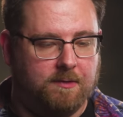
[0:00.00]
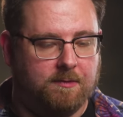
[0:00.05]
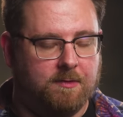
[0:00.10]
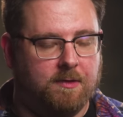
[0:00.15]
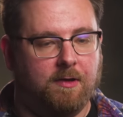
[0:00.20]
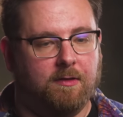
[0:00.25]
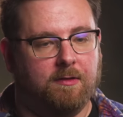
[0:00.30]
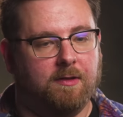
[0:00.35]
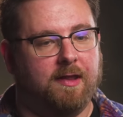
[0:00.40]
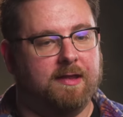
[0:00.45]

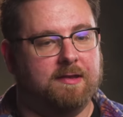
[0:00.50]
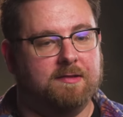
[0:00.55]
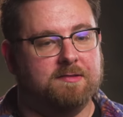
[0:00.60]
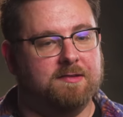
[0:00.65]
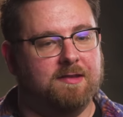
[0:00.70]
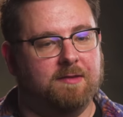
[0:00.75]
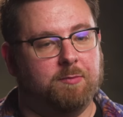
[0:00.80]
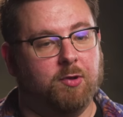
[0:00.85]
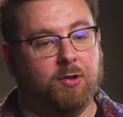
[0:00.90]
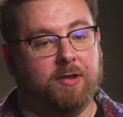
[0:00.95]
know, like
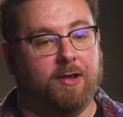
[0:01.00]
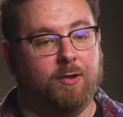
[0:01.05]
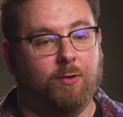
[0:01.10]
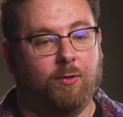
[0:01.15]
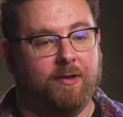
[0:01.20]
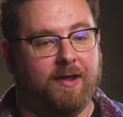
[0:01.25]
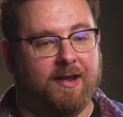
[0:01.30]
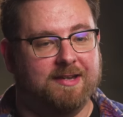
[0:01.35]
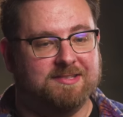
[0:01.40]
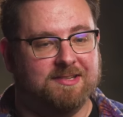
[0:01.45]
pulling an
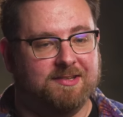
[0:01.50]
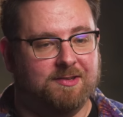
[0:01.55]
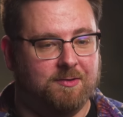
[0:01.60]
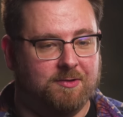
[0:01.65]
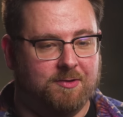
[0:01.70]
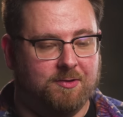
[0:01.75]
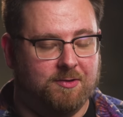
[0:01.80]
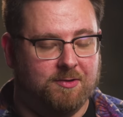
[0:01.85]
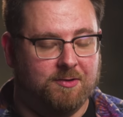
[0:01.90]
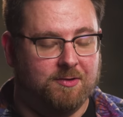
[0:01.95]
all-nighter,
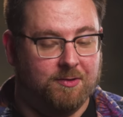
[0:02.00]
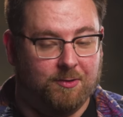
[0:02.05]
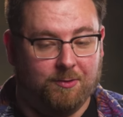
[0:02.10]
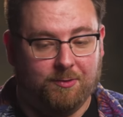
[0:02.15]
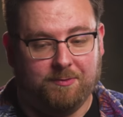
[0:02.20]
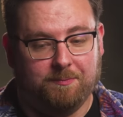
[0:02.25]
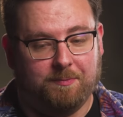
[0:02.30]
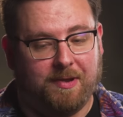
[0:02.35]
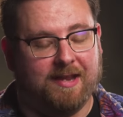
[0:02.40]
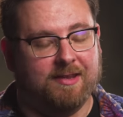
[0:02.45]
you
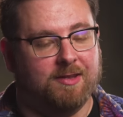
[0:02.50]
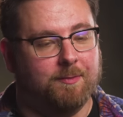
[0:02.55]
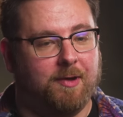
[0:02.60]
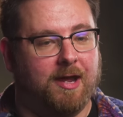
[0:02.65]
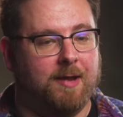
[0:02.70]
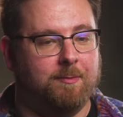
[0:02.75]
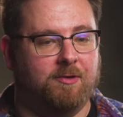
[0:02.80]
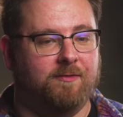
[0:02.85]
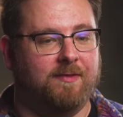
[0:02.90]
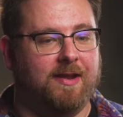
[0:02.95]
pay the
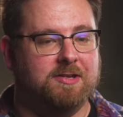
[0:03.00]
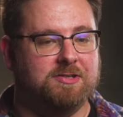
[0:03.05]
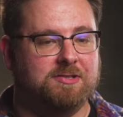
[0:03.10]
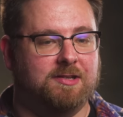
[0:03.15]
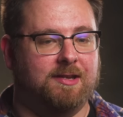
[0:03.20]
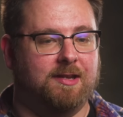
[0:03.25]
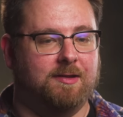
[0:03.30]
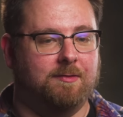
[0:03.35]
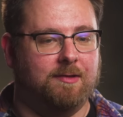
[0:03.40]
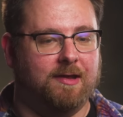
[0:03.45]
piper
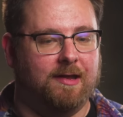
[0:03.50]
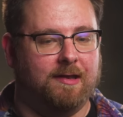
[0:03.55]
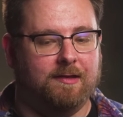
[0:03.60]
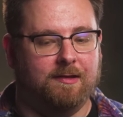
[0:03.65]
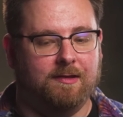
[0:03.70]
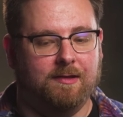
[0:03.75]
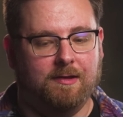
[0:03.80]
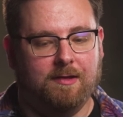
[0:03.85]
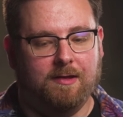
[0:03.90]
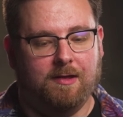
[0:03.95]
eventually,
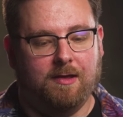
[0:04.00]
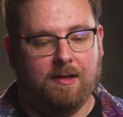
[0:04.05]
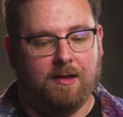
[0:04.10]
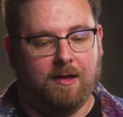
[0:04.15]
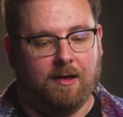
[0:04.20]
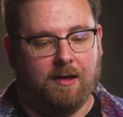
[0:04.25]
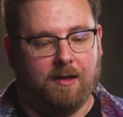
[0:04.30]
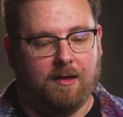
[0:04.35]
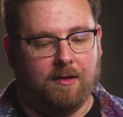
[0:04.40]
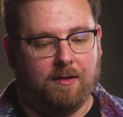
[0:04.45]
and
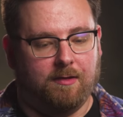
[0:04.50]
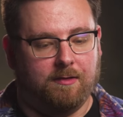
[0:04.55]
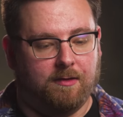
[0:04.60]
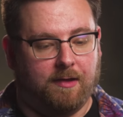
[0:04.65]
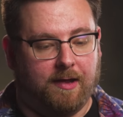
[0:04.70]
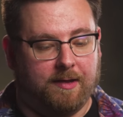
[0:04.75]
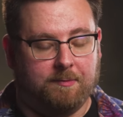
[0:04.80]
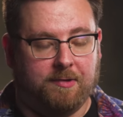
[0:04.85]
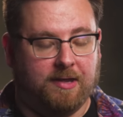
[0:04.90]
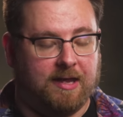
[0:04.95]

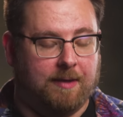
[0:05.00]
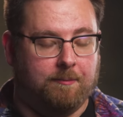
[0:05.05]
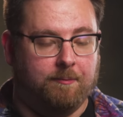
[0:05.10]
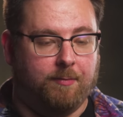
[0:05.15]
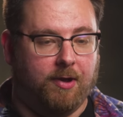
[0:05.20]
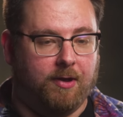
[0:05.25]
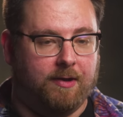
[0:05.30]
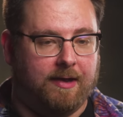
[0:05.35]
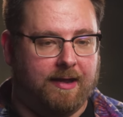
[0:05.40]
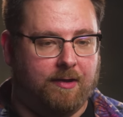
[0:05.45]
I became
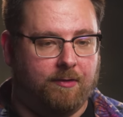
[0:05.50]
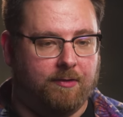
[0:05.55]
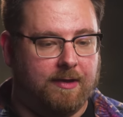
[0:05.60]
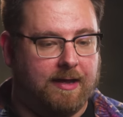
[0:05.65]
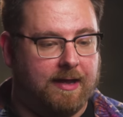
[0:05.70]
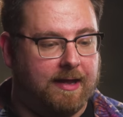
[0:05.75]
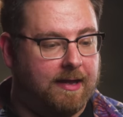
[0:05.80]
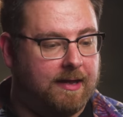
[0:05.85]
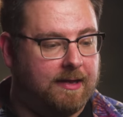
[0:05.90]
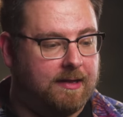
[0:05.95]
burnt out.
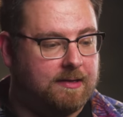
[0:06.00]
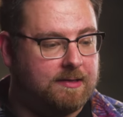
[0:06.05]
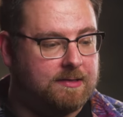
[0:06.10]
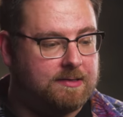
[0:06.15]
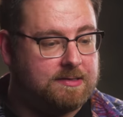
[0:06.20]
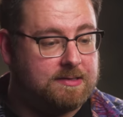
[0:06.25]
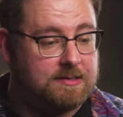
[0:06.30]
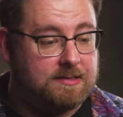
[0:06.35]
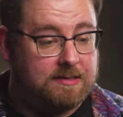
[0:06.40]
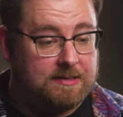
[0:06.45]

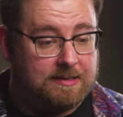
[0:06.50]
And